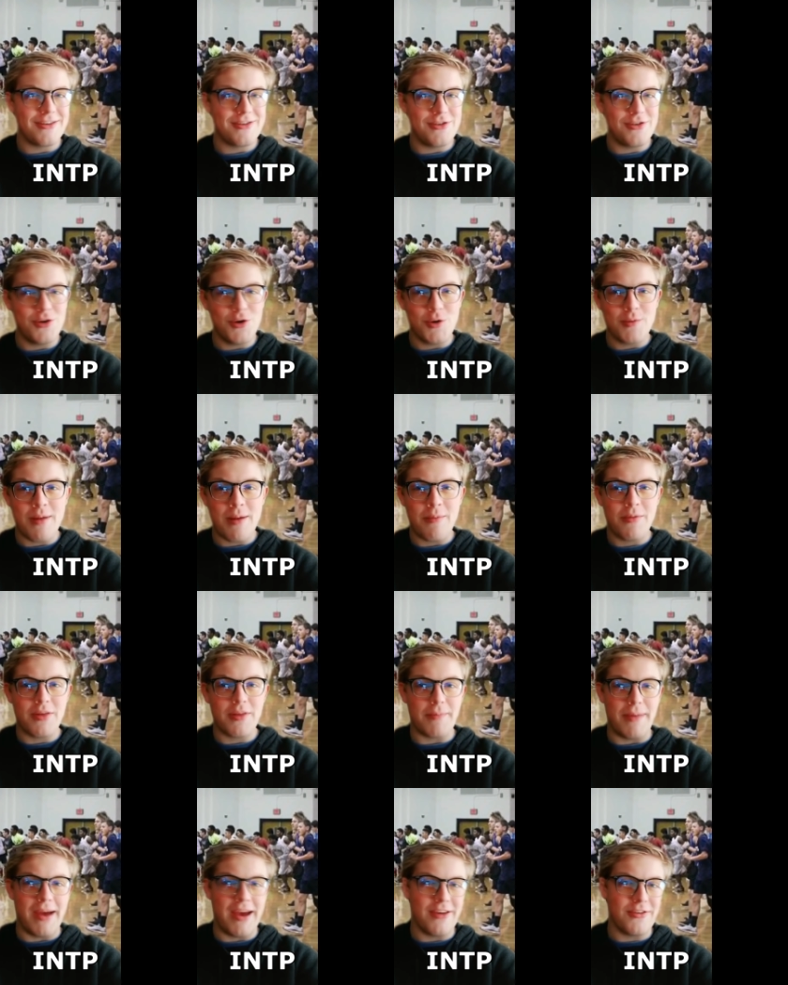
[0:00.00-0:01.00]
Do you remember
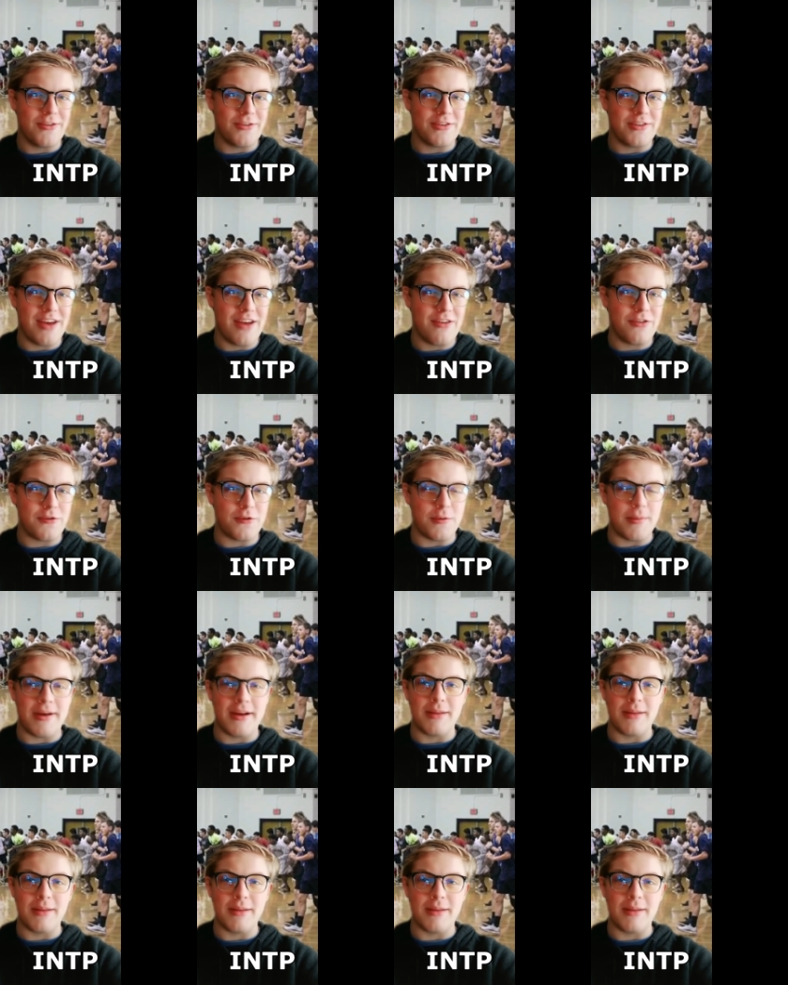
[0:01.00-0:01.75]
the PACER test from